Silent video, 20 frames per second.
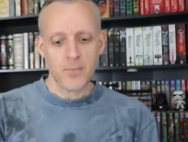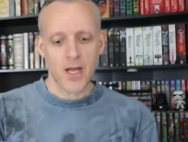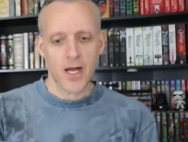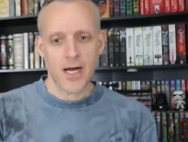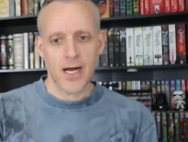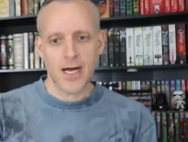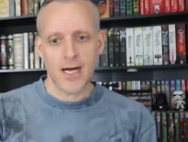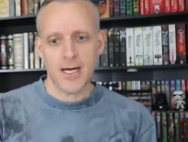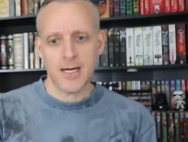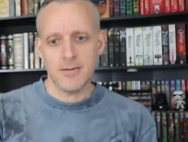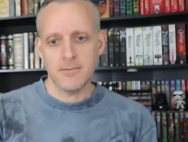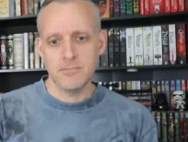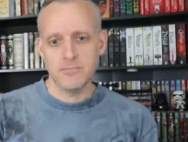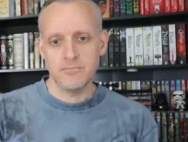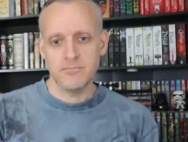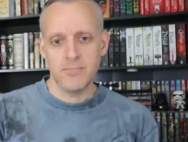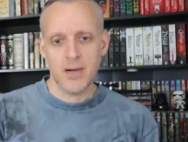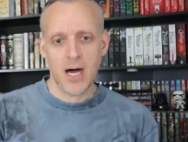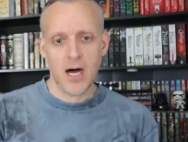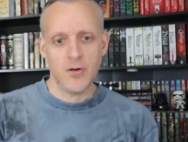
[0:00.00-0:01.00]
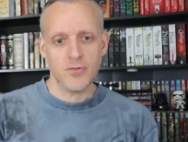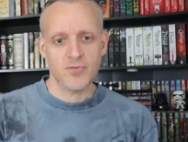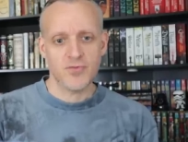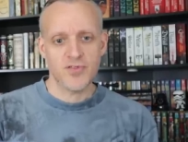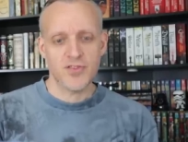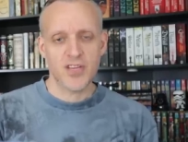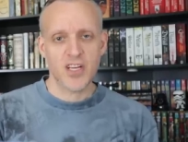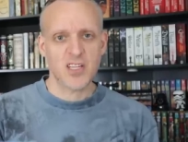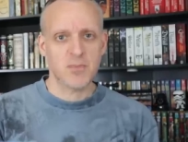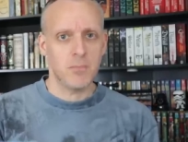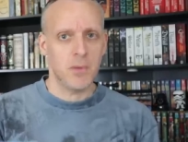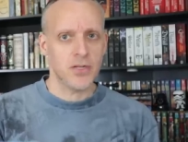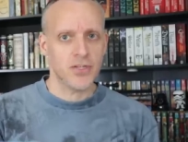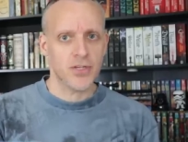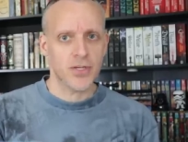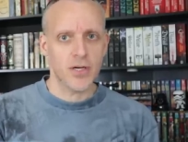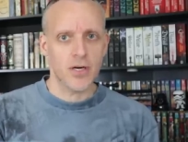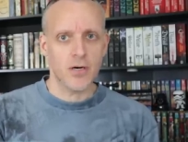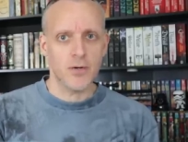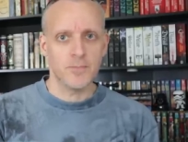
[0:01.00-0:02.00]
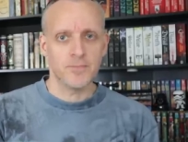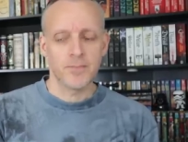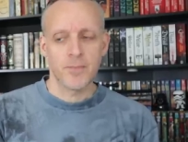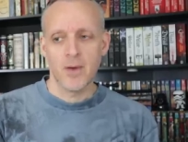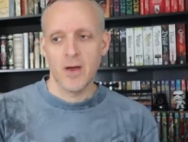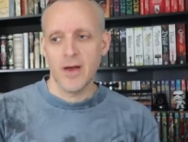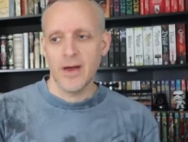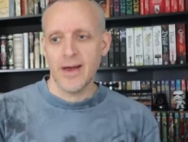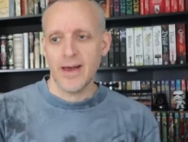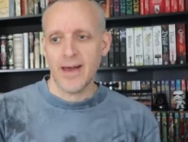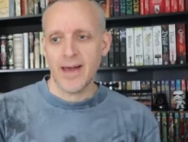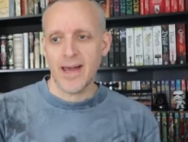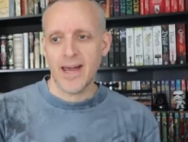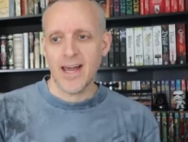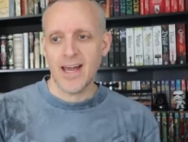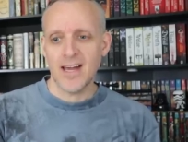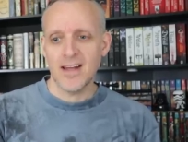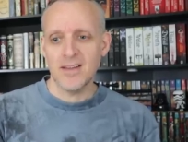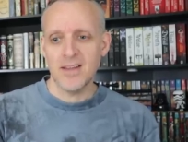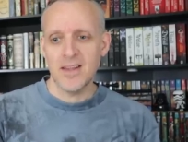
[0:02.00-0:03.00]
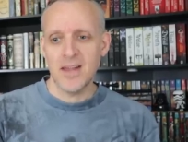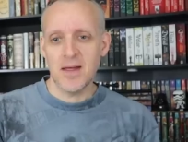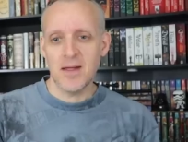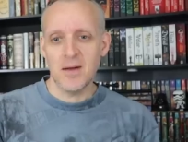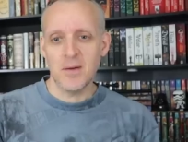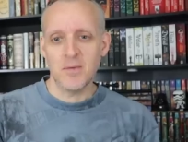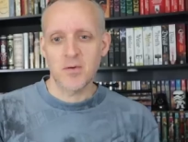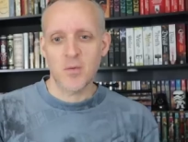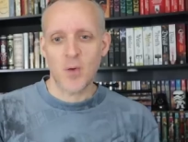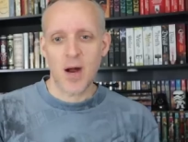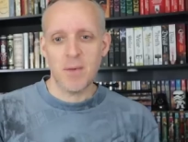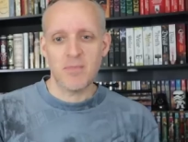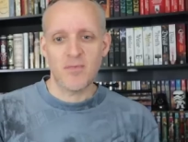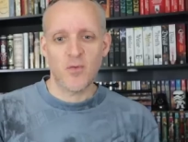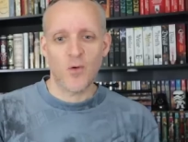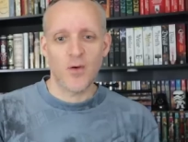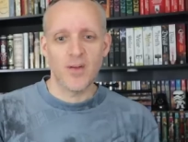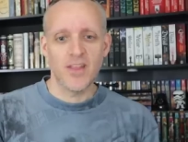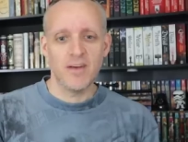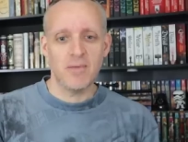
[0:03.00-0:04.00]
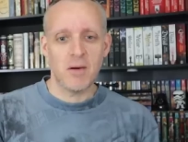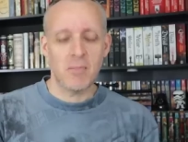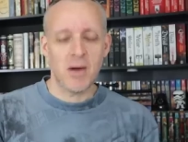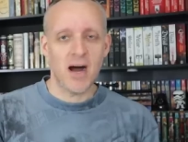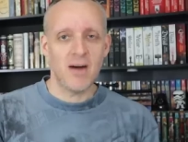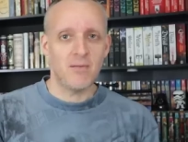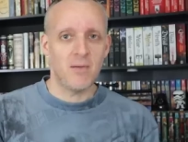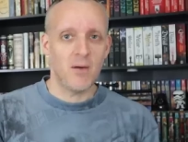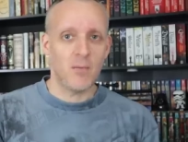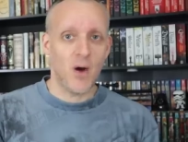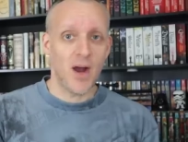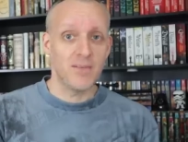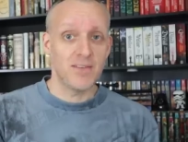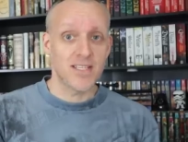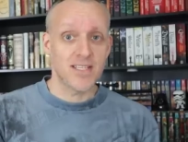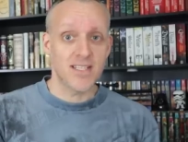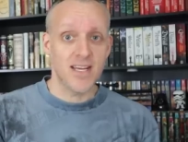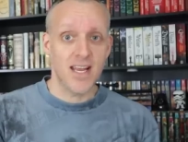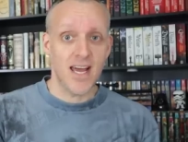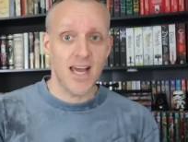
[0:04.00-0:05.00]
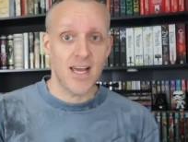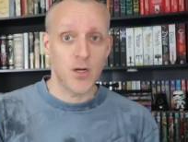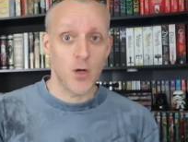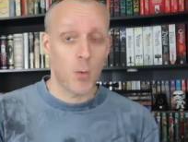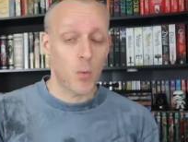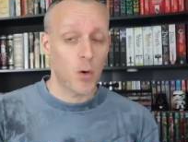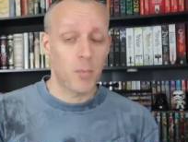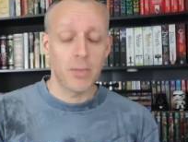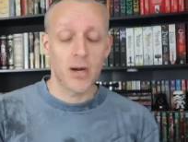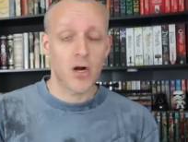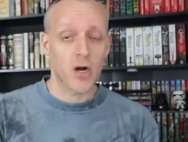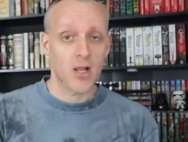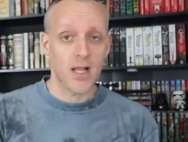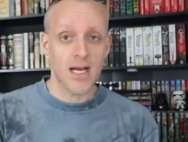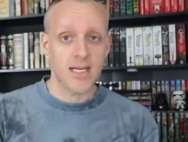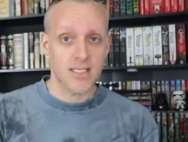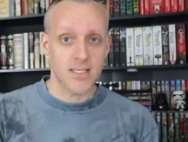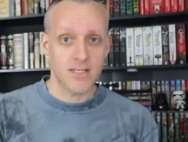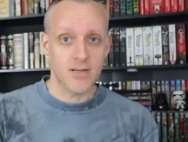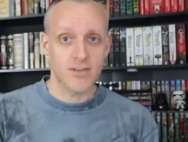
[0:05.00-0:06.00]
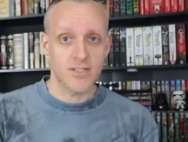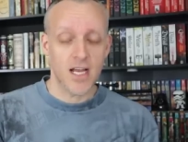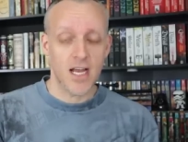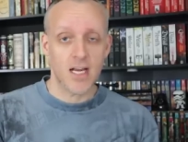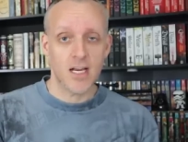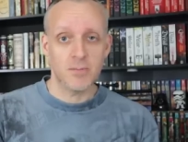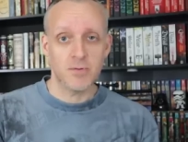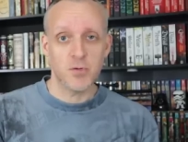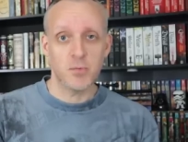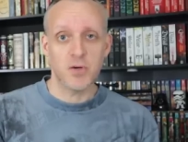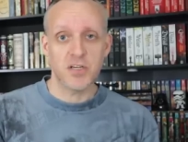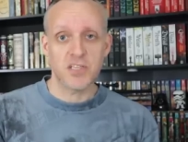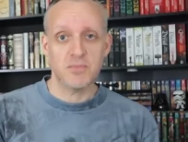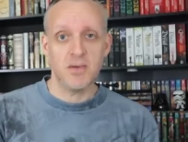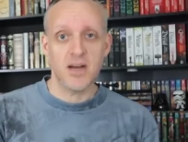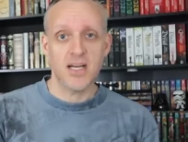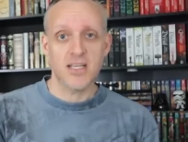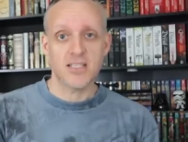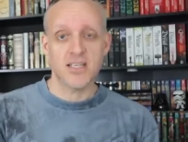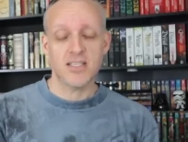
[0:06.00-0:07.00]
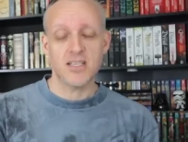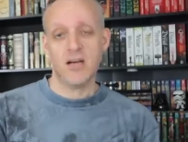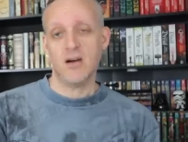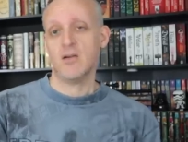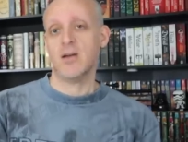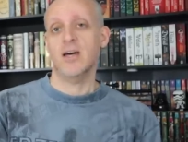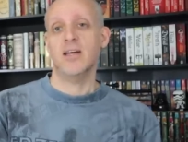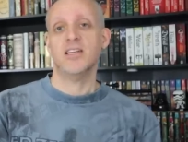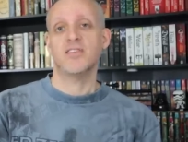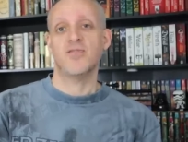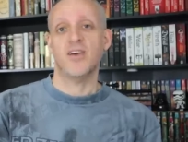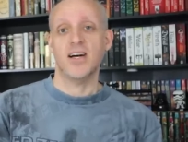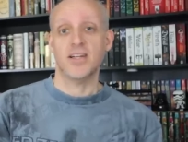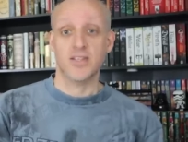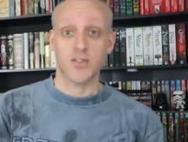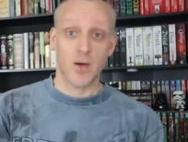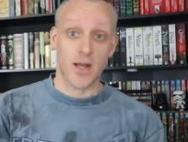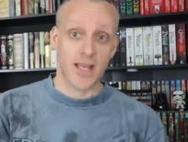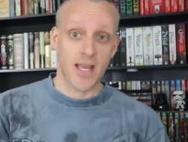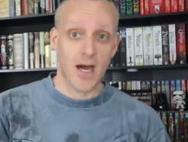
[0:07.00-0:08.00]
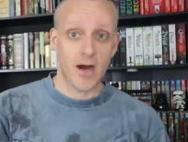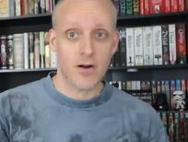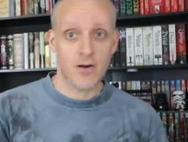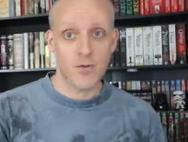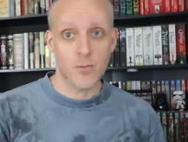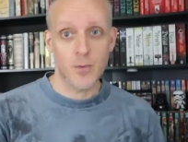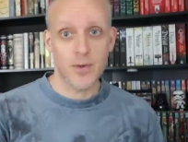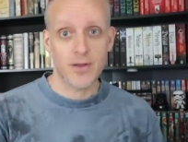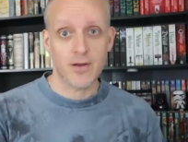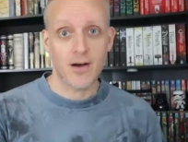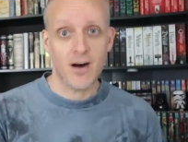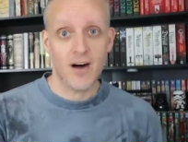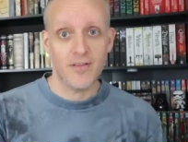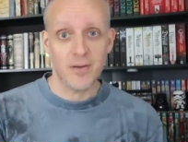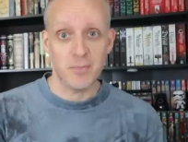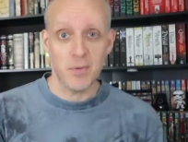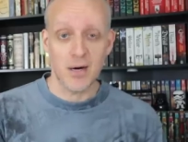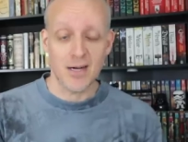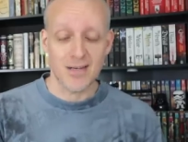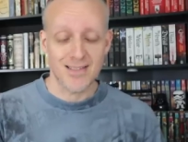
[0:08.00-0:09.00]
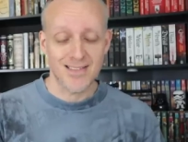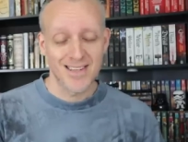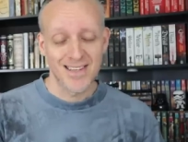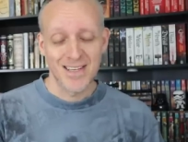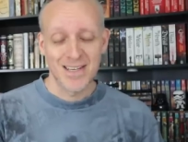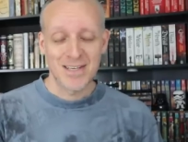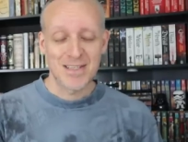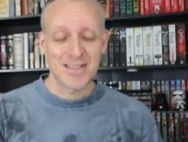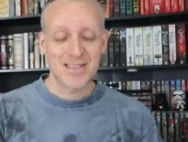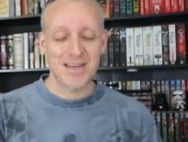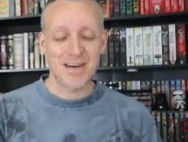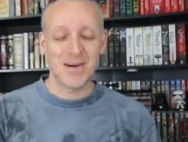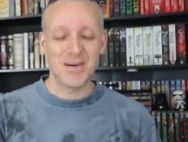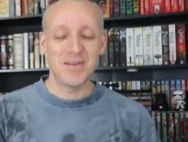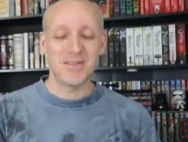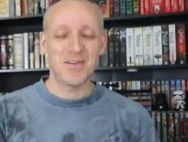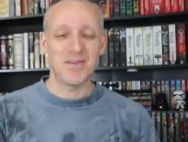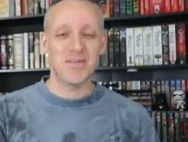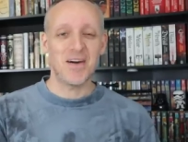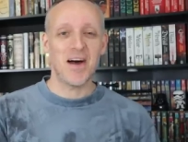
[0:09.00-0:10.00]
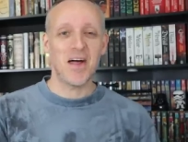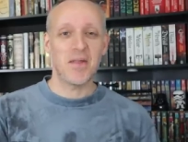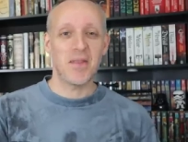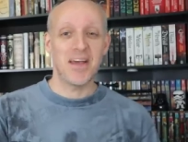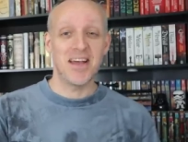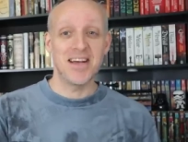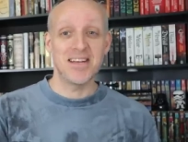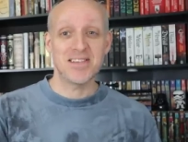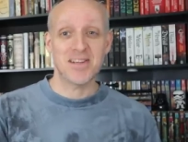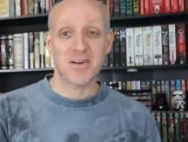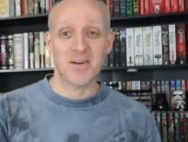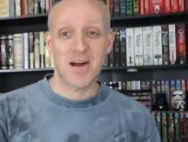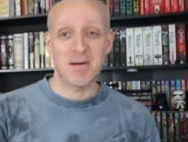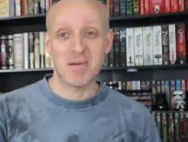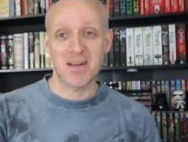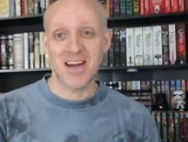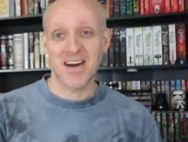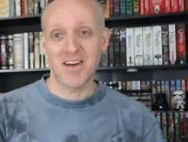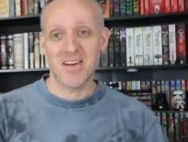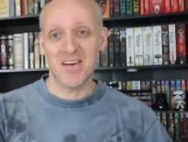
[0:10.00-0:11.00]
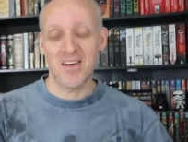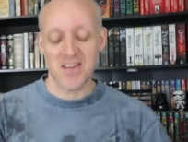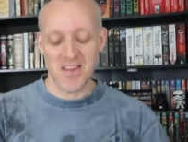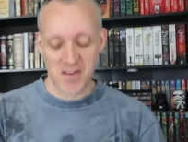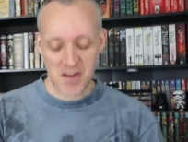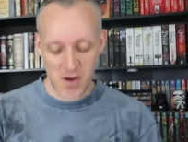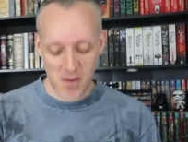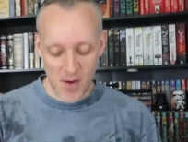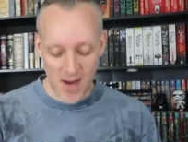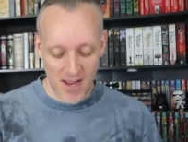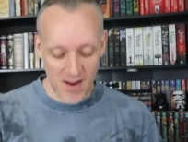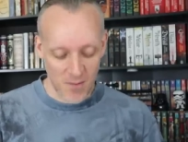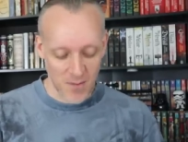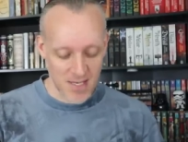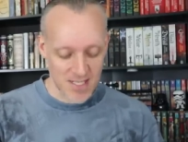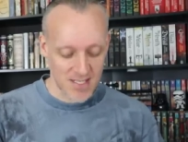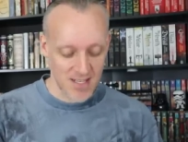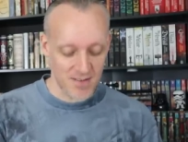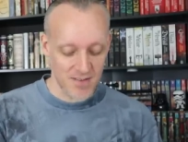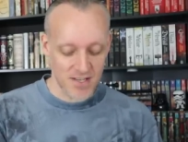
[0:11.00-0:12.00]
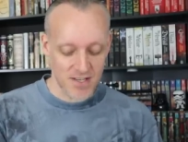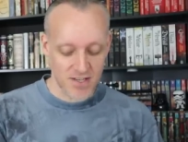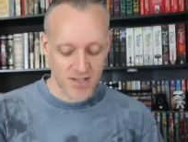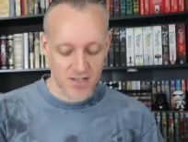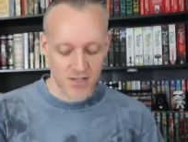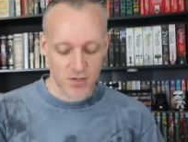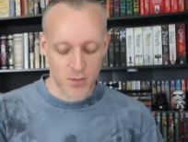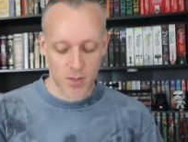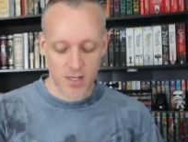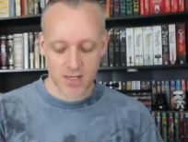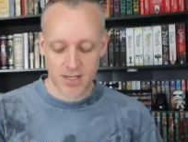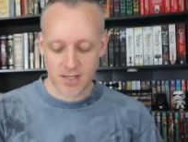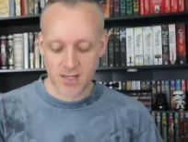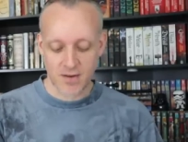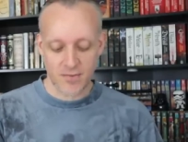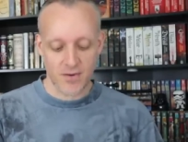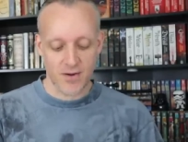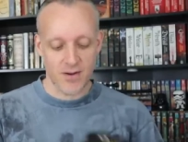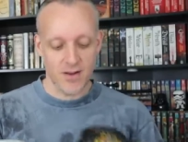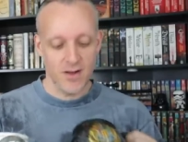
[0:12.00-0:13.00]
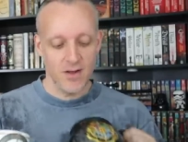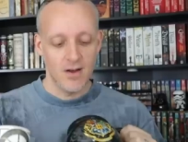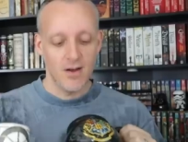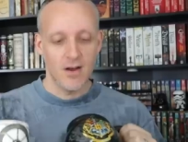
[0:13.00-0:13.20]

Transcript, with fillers: uh, about six months ago. And it was right before then, my, my wife had said, hey, no more beer glasses. They're taking up too much space. And I said, okay, that's fine. So I countered with coffee mugs. So if you follow the Instagram account at all, you know I always love to tweet the different